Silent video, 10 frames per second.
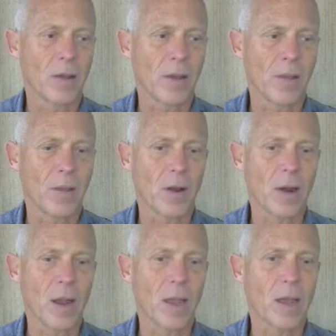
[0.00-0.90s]
and there
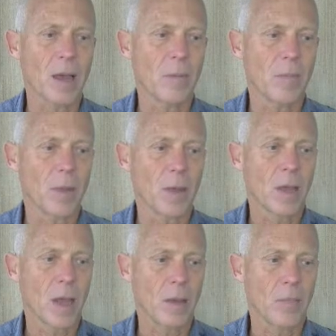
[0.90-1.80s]
I am
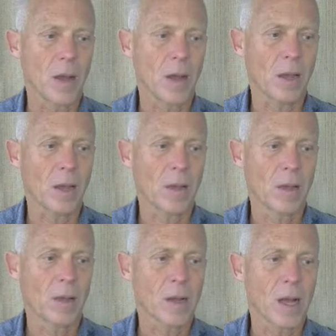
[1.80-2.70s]
at my
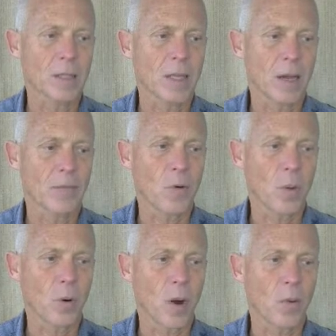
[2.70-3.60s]
contact
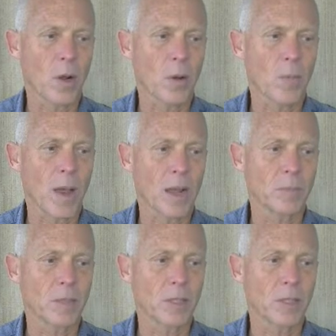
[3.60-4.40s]
form, or I want to go back up to the